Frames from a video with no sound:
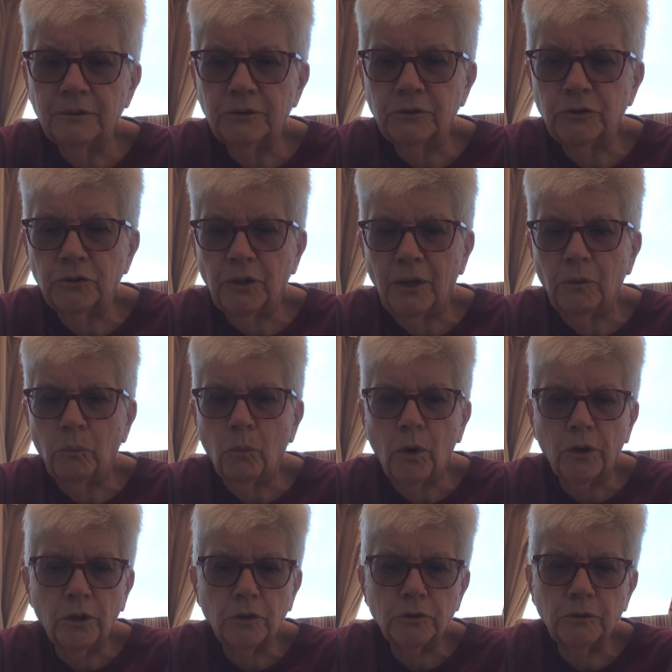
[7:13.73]
So
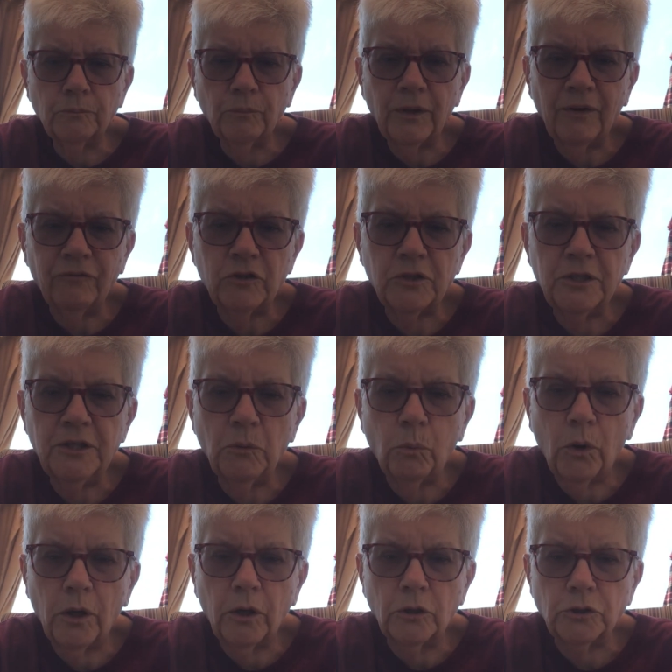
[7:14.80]
one or if you need
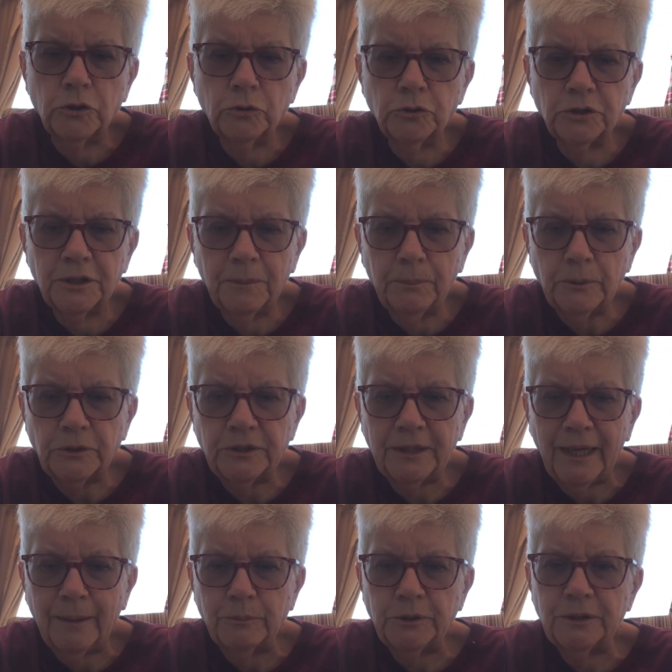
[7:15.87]
one or two simple
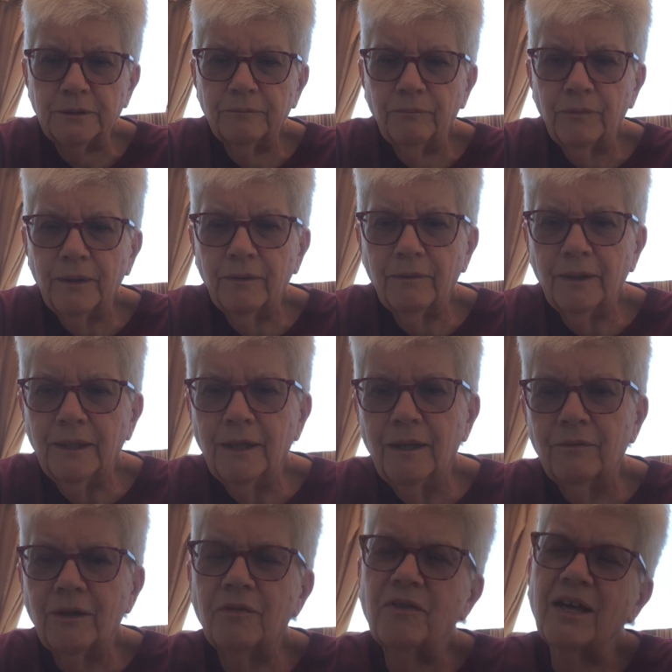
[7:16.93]
steps,
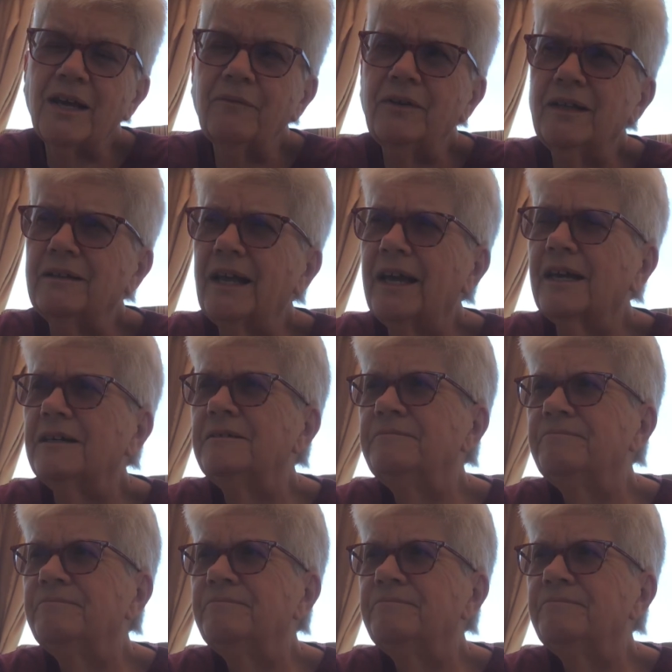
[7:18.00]
then think of it like